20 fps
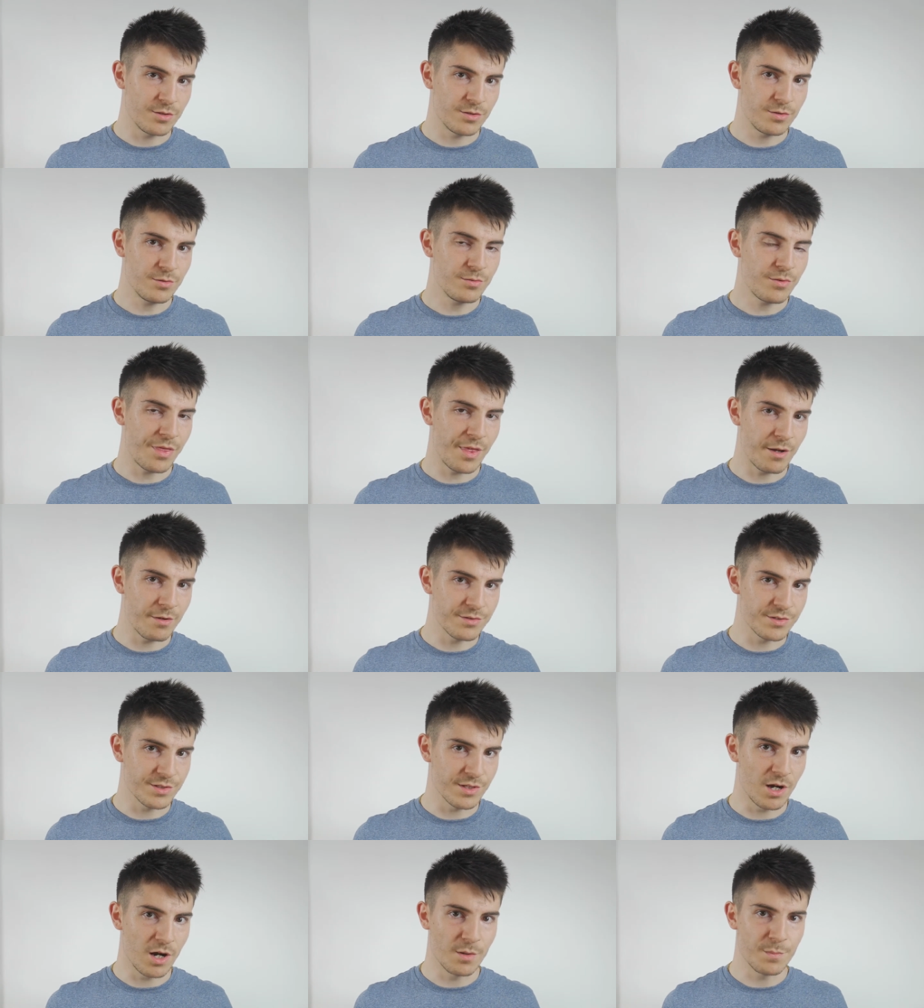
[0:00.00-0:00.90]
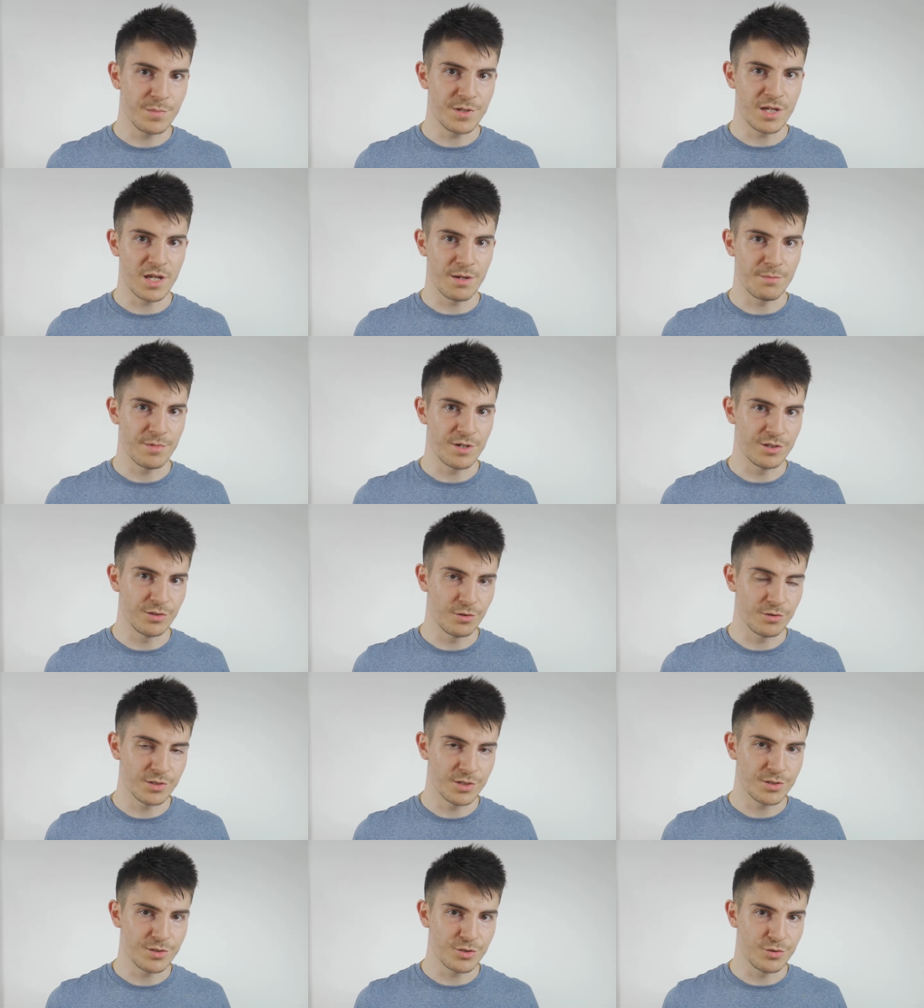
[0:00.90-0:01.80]
two thousand R P M in
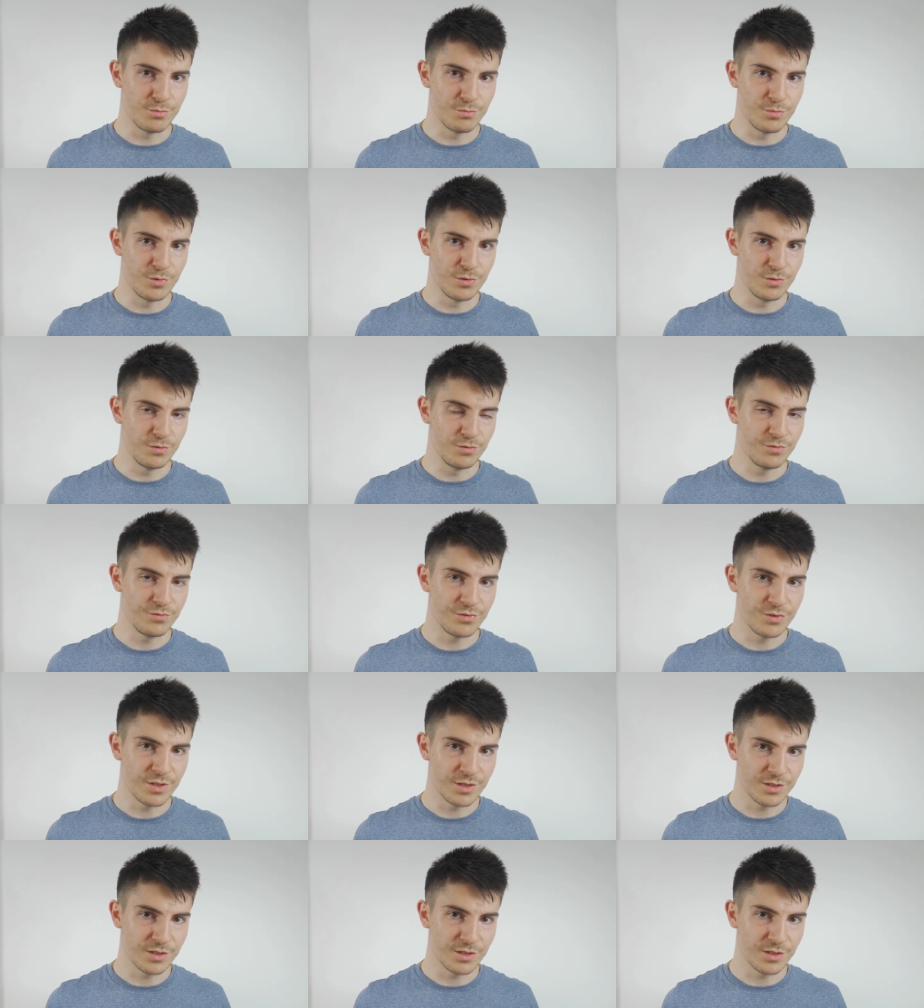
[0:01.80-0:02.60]
order to move